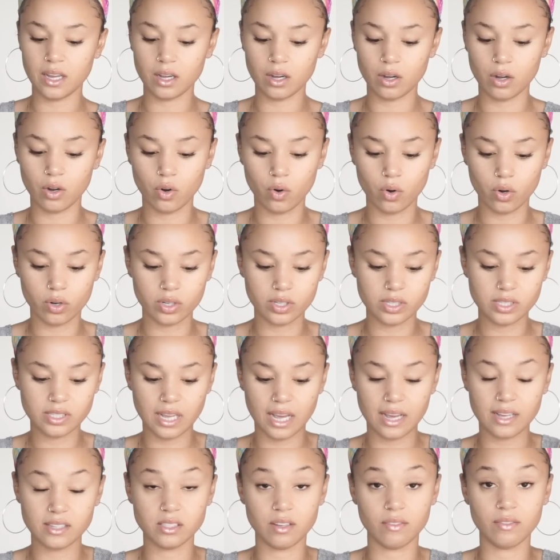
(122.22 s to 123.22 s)
a quarter
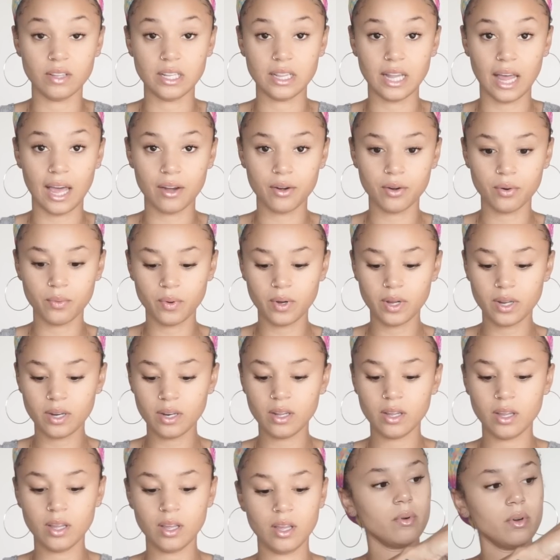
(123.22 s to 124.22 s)
size of the lighter
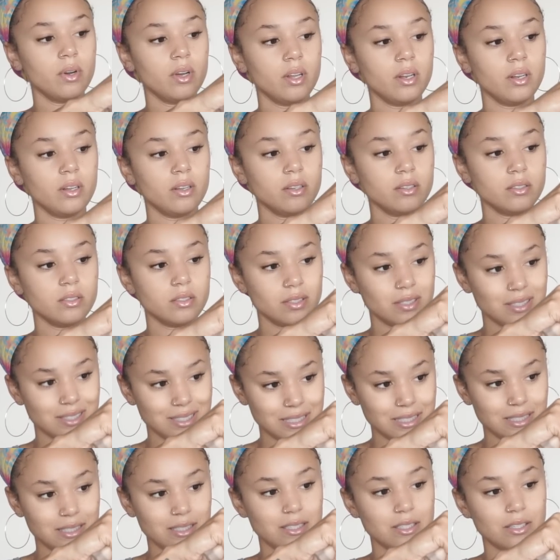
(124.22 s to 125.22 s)
one. 1,
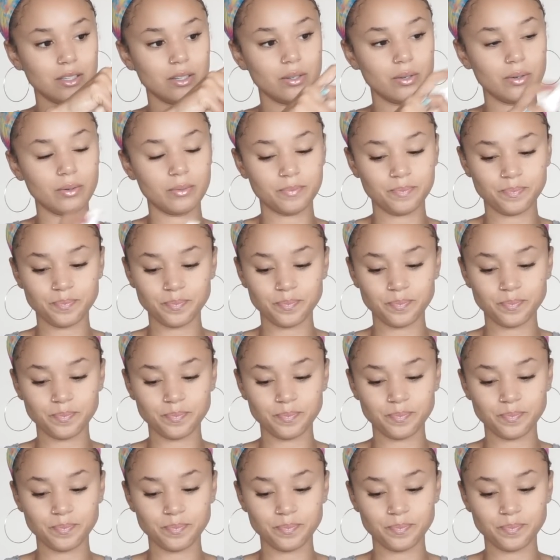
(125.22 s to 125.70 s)
2.